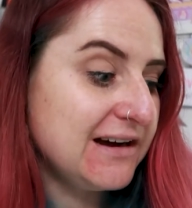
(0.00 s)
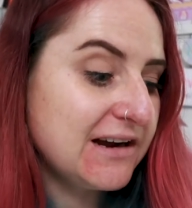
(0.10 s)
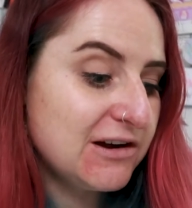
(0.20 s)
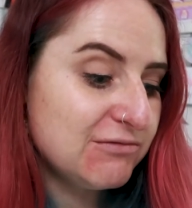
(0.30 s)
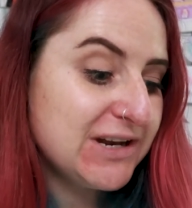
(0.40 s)

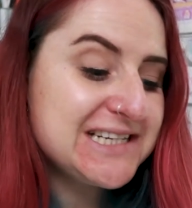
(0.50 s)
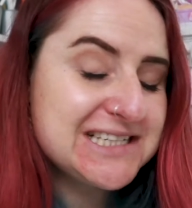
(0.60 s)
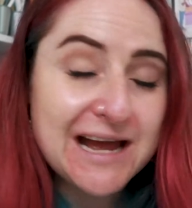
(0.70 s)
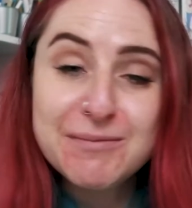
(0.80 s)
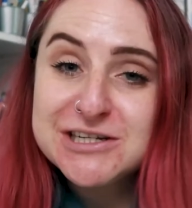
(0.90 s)
I can't really
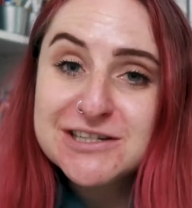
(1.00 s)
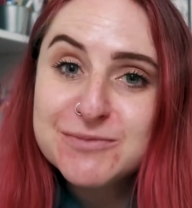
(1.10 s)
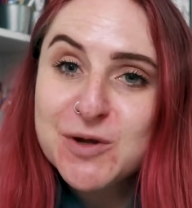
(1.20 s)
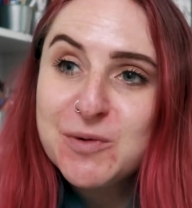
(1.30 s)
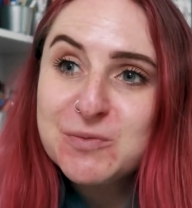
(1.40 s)
share much at
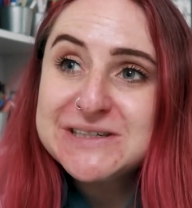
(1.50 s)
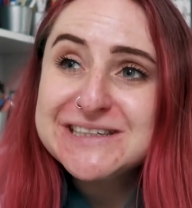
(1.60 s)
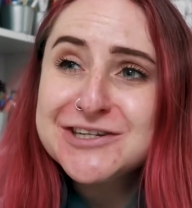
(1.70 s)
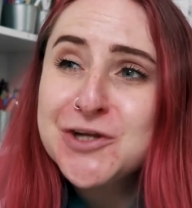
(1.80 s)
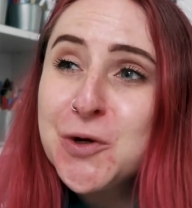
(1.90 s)
the moment,
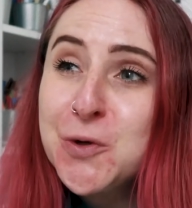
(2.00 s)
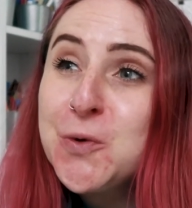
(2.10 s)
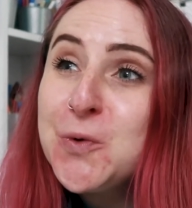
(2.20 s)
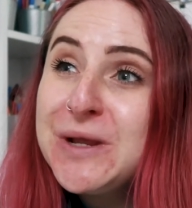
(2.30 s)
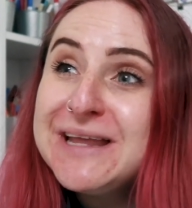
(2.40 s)
which I
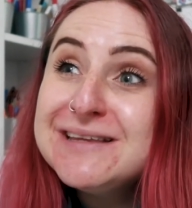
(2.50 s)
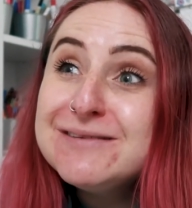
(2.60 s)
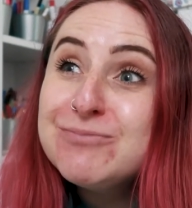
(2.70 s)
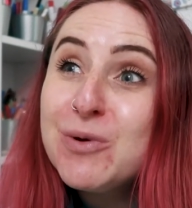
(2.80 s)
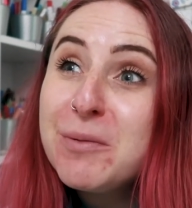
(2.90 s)
know
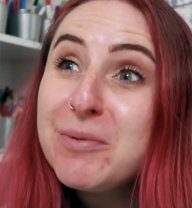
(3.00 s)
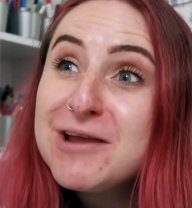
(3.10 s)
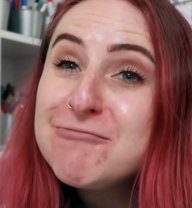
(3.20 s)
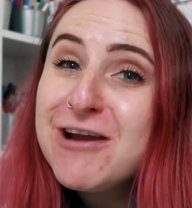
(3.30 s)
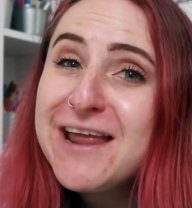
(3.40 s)
is
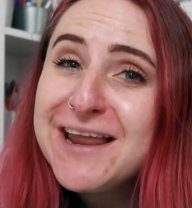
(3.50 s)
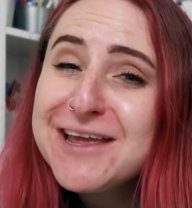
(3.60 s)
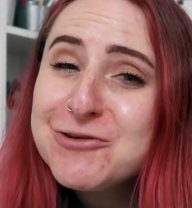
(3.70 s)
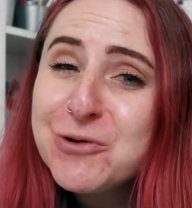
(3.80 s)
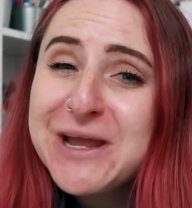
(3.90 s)
probably
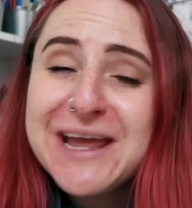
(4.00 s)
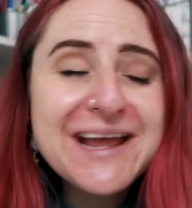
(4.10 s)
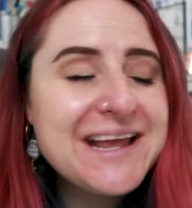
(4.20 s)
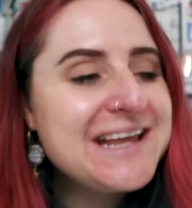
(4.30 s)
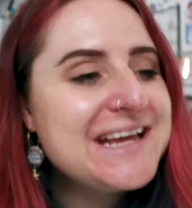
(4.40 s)
really
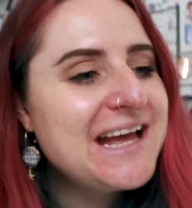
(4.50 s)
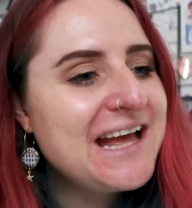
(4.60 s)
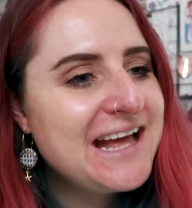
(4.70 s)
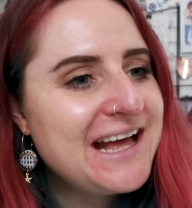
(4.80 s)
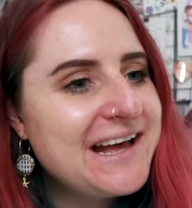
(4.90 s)
annoying
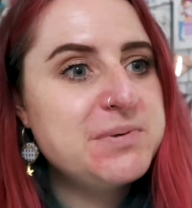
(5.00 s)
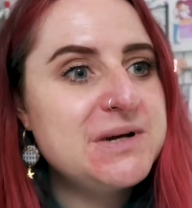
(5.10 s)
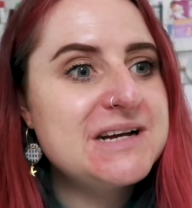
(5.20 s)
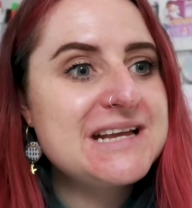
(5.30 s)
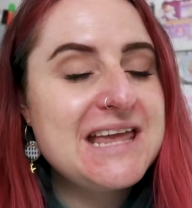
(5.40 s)

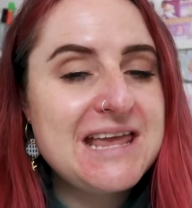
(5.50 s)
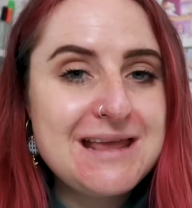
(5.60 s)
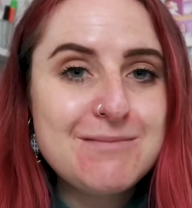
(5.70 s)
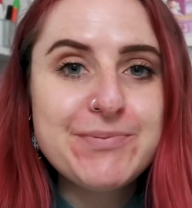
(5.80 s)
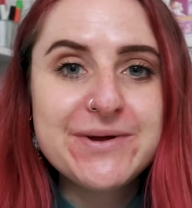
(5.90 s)
but
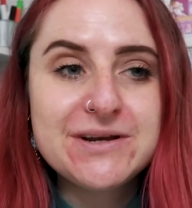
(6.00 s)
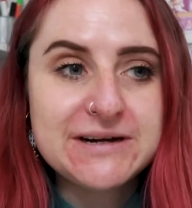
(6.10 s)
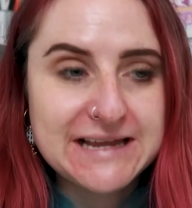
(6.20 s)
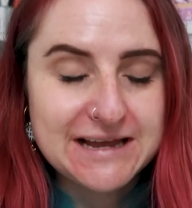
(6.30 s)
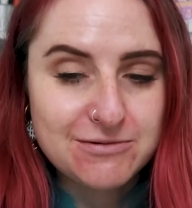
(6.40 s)
keep an
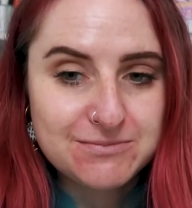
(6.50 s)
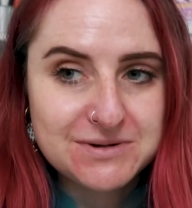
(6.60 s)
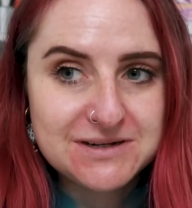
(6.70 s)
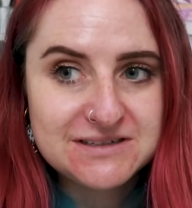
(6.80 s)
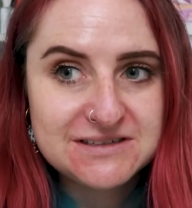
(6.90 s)
eye out
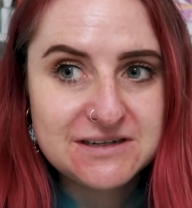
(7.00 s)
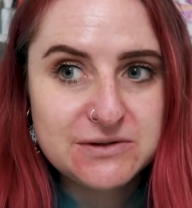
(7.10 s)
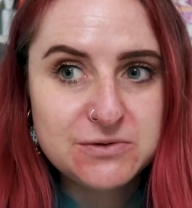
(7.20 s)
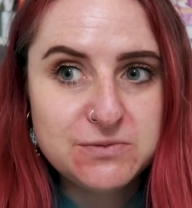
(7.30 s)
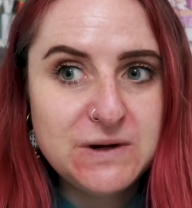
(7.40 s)
because
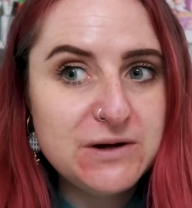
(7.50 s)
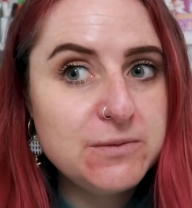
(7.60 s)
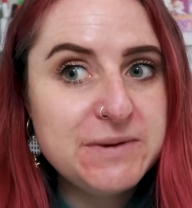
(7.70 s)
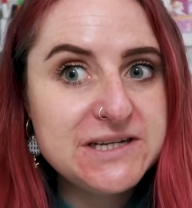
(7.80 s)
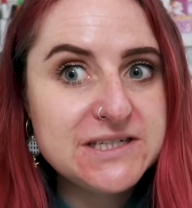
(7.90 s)
I
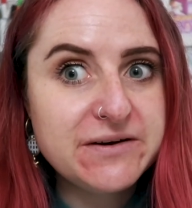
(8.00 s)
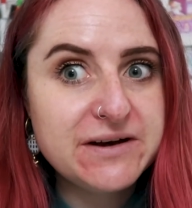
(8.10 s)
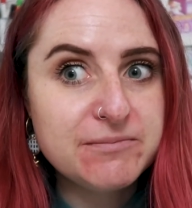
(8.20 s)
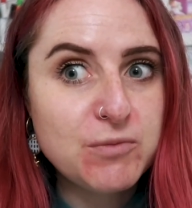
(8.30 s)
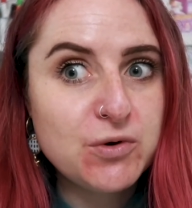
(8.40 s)
will be
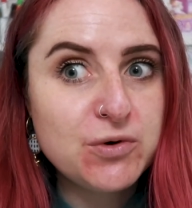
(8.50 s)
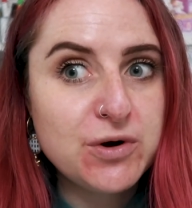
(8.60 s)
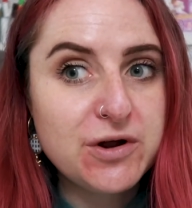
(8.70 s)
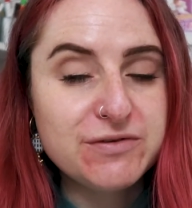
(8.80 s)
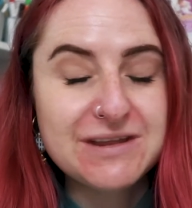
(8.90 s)
sharing
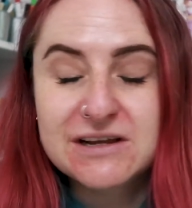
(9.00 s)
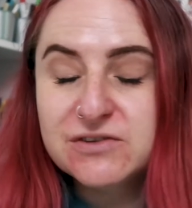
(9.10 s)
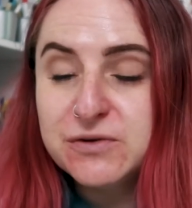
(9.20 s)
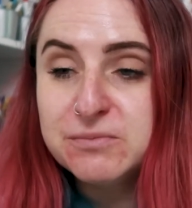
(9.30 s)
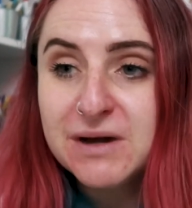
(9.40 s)
more over the
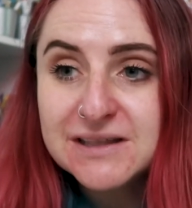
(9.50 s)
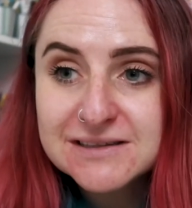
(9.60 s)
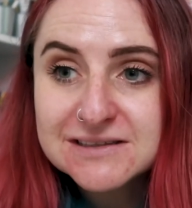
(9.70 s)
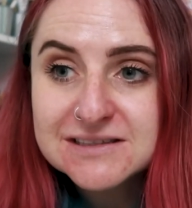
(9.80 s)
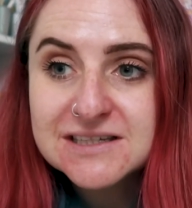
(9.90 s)
next few
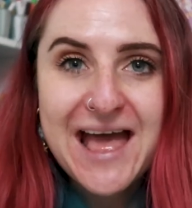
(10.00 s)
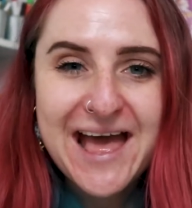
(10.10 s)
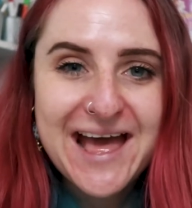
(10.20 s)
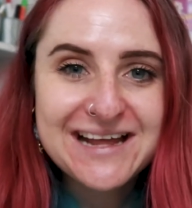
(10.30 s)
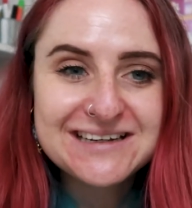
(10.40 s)
months
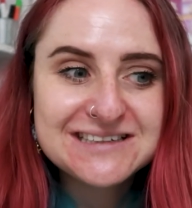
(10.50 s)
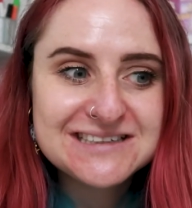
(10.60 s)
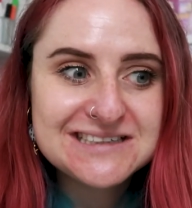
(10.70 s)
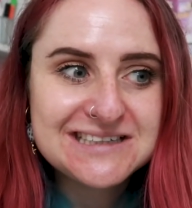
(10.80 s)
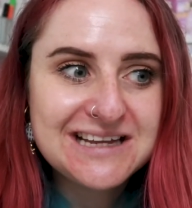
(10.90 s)

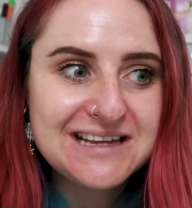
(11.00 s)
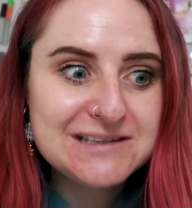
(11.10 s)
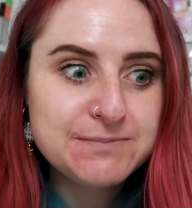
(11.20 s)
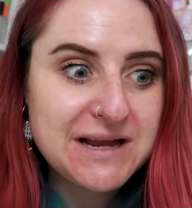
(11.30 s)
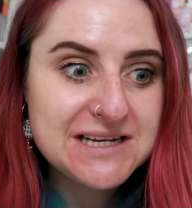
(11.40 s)
and
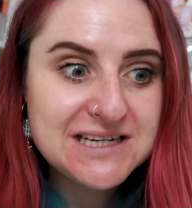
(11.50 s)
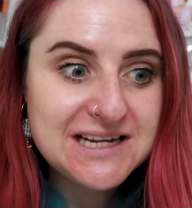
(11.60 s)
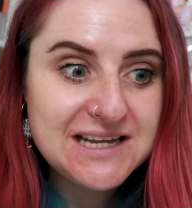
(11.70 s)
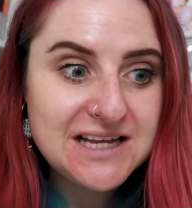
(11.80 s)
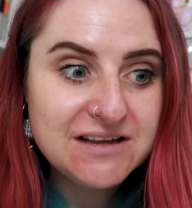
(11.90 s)

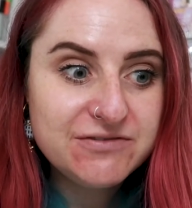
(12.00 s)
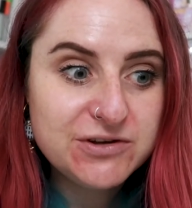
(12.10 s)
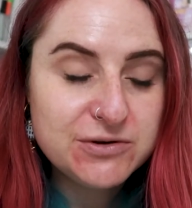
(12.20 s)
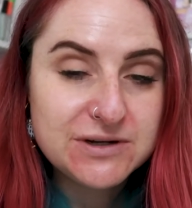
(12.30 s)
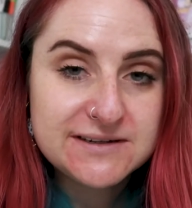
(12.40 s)
especially
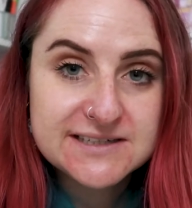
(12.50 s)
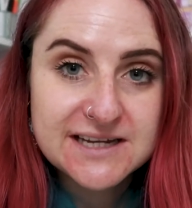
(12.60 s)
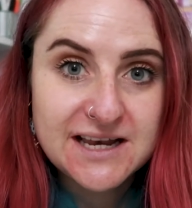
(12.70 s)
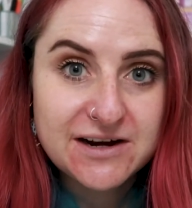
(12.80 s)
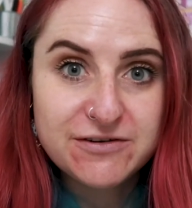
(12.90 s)
if you're into
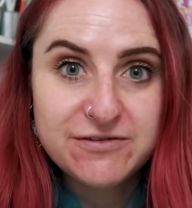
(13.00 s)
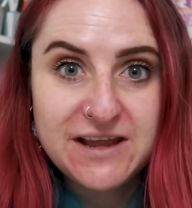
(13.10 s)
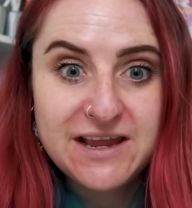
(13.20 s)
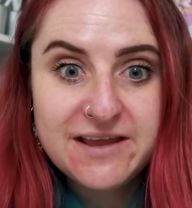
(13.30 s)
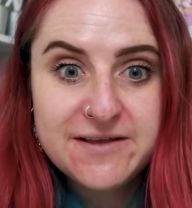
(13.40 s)

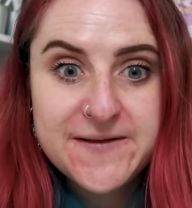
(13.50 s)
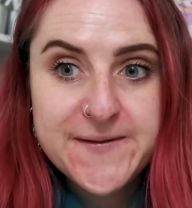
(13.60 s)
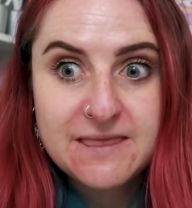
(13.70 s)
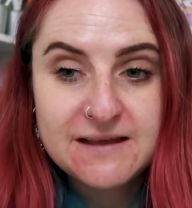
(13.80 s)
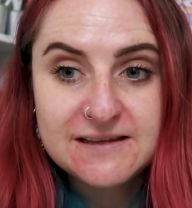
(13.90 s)
calligraphy
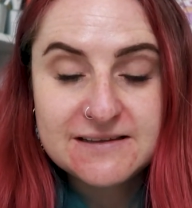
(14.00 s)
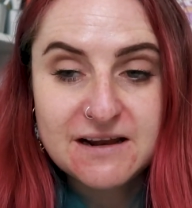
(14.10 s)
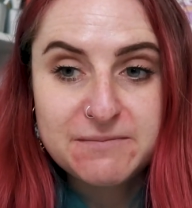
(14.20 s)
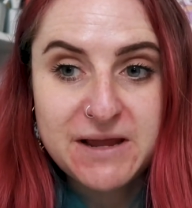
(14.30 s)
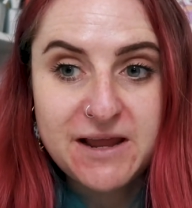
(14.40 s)
this is
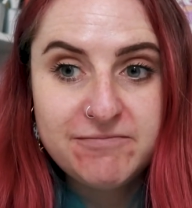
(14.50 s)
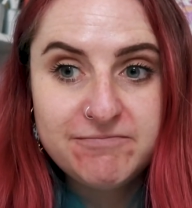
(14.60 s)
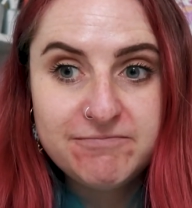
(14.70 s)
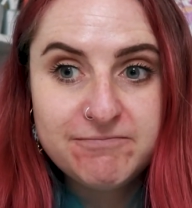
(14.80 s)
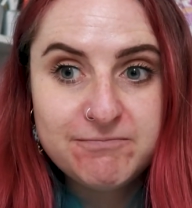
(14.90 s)
going to be
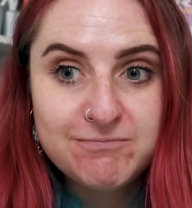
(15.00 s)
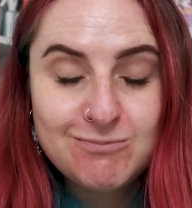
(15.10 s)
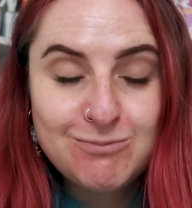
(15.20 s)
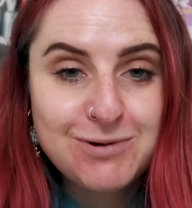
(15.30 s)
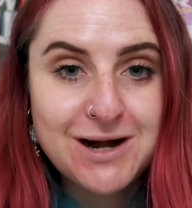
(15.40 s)

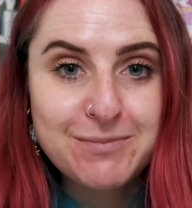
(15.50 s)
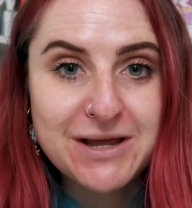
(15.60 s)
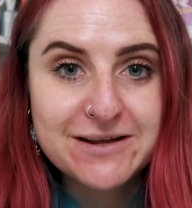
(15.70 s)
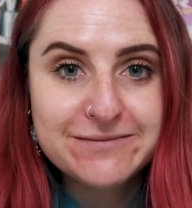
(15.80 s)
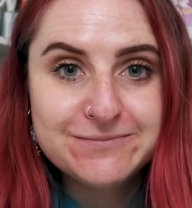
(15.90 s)
pretty
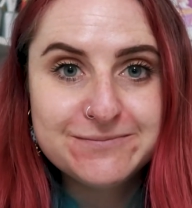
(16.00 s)
big.